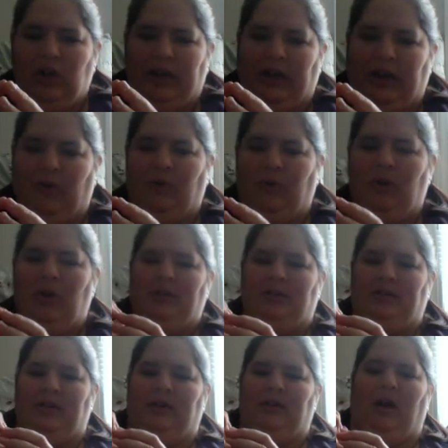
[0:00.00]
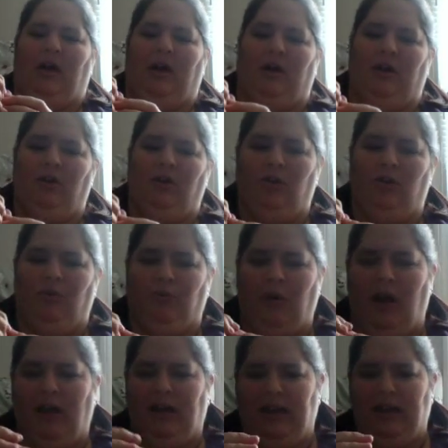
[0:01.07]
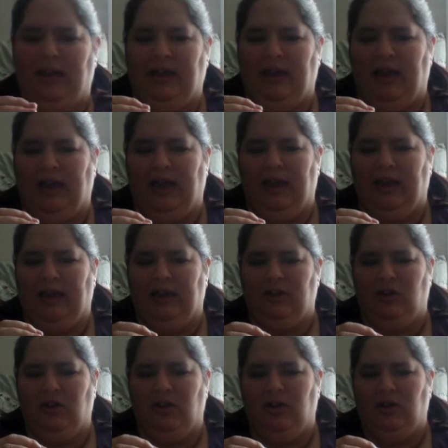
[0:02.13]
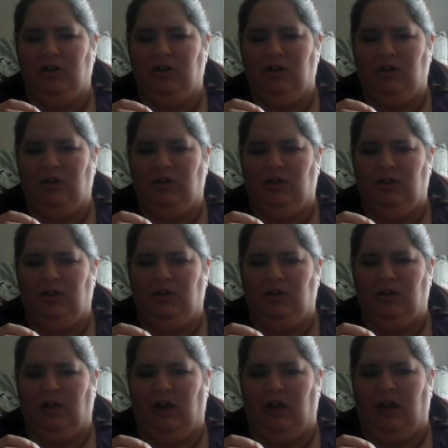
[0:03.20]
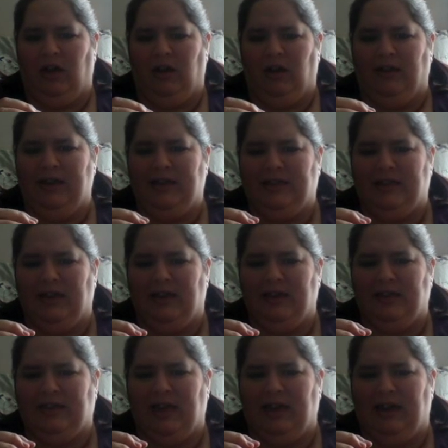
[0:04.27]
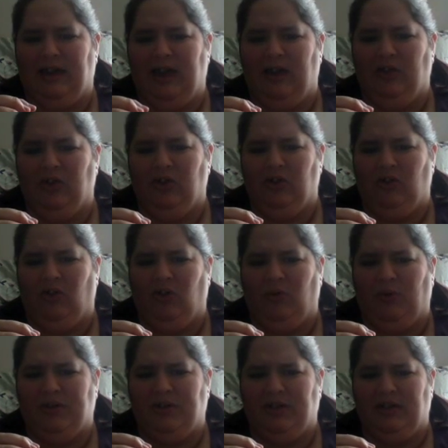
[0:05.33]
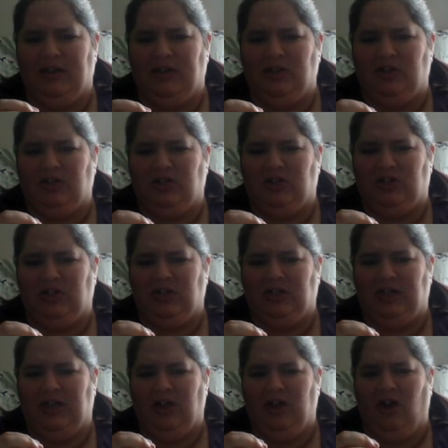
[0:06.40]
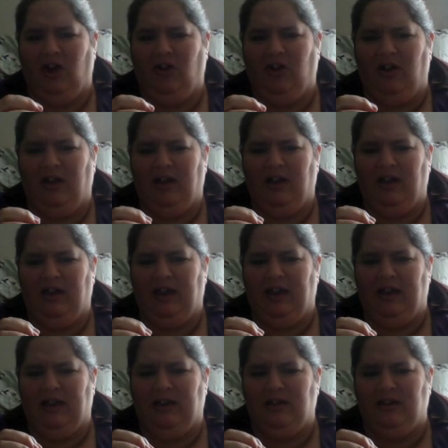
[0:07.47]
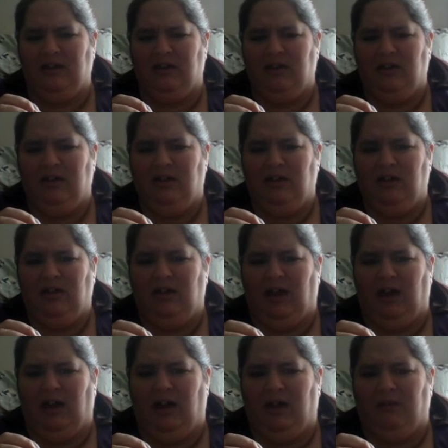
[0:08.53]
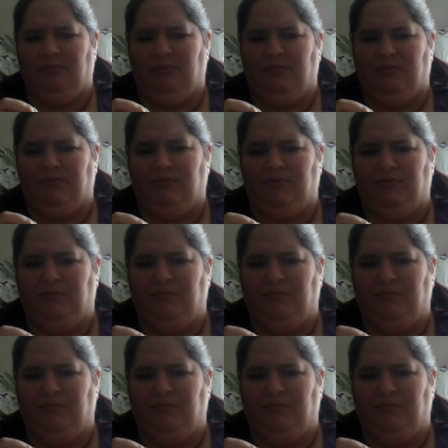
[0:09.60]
you know, did Roddy and Lisa stay together, or was it Kiara and, I